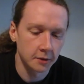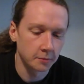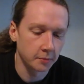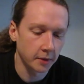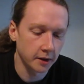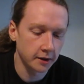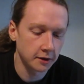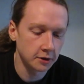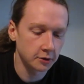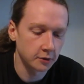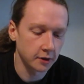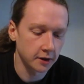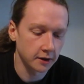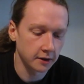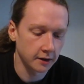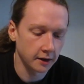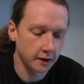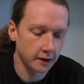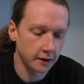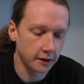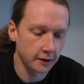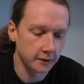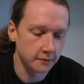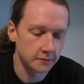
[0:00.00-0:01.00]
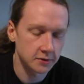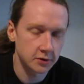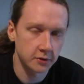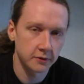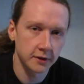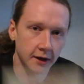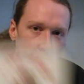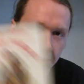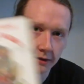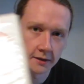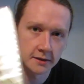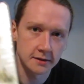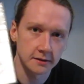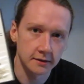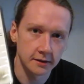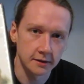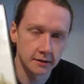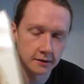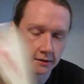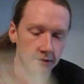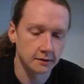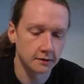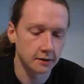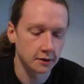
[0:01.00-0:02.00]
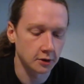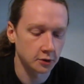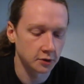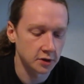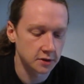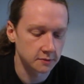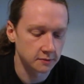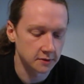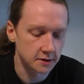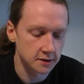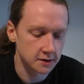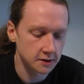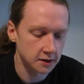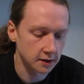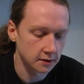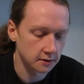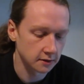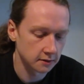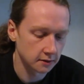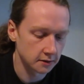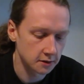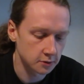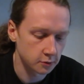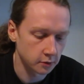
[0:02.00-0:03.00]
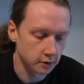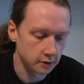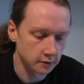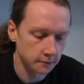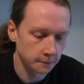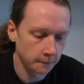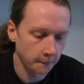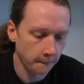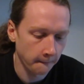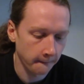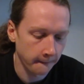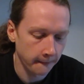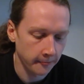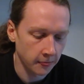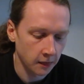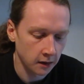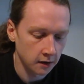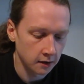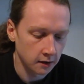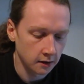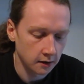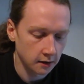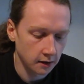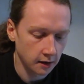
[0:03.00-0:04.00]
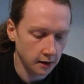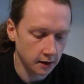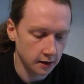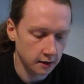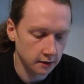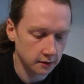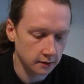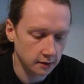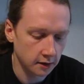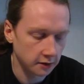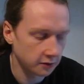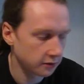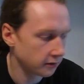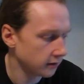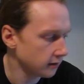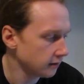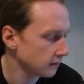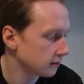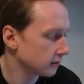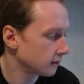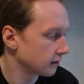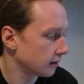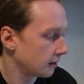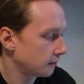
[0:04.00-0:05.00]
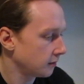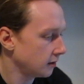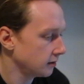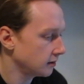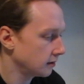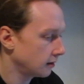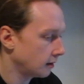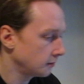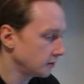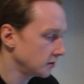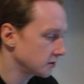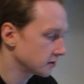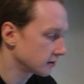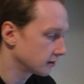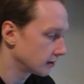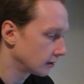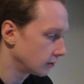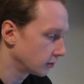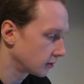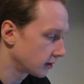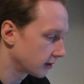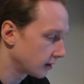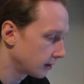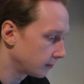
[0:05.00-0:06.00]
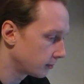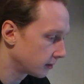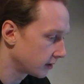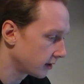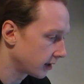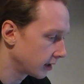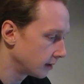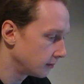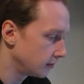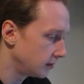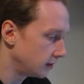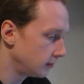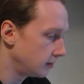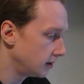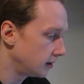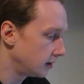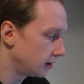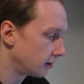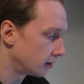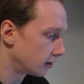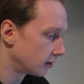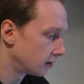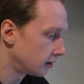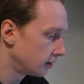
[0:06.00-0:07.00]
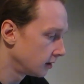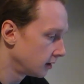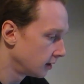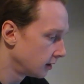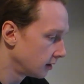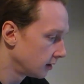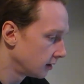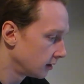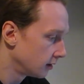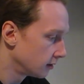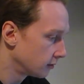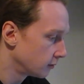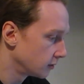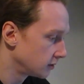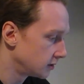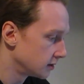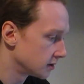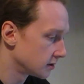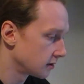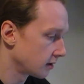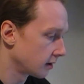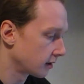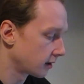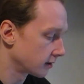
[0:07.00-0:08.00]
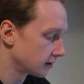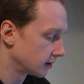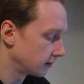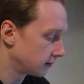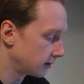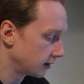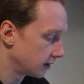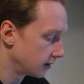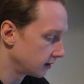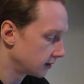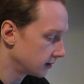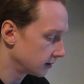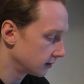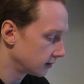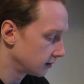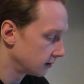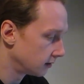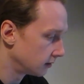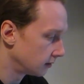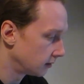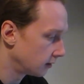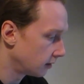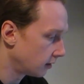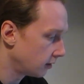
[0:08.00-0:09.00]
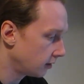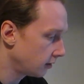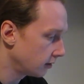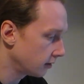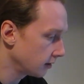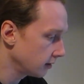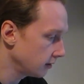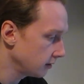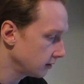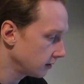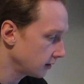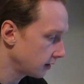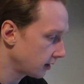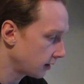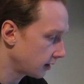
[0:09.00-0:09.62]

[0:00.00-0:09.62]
But anyway, so that is the Christmas scene in this one, and I think I'm just gonna look it up on IMDb here, which is not gonna take long.